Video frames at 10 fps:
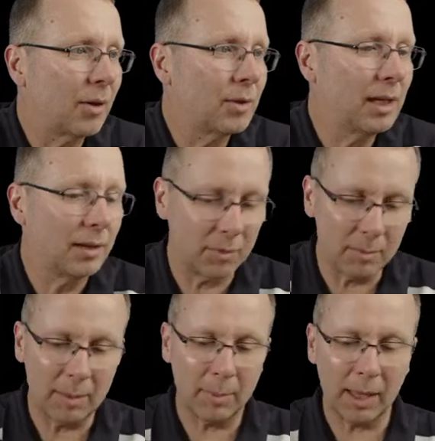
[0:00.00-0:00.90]

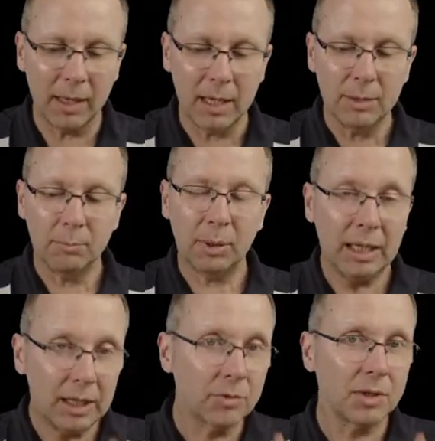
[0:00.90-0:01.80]
remember,
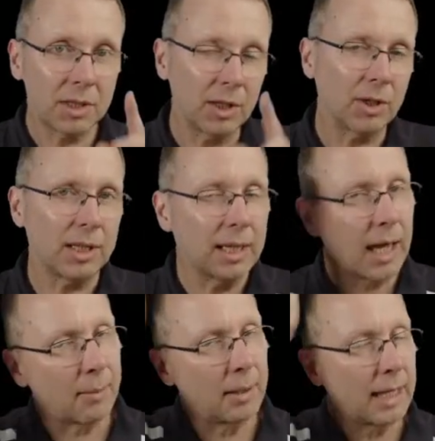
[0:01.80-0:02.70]
Peter is learning
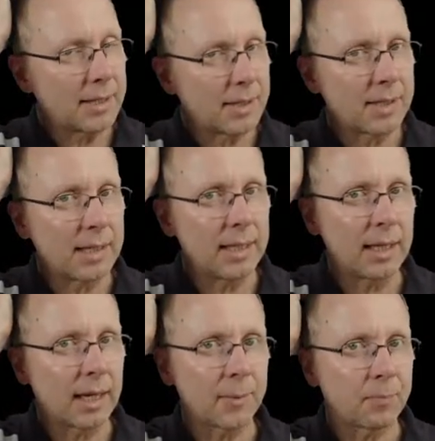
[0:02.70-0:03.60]
a lesson here